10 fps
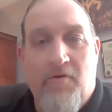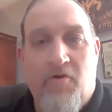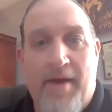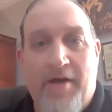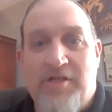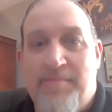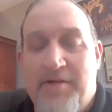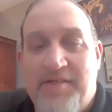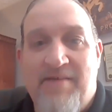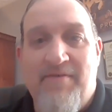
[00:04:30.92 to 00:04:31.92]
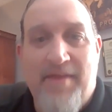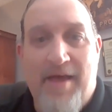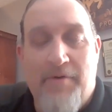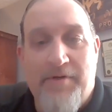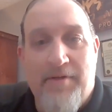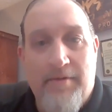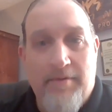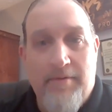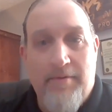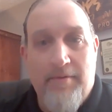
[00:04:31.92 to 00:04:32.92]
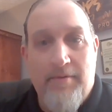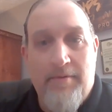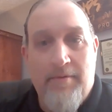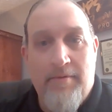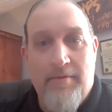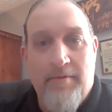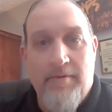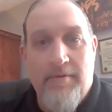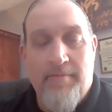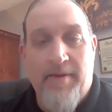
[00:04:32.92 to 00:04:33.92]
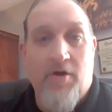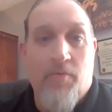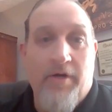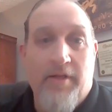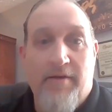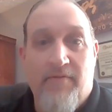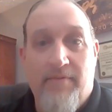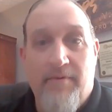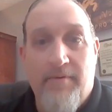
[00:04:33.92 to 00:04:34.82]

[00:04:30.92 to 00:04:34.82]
Cremation is about $7,000, depending on where you live.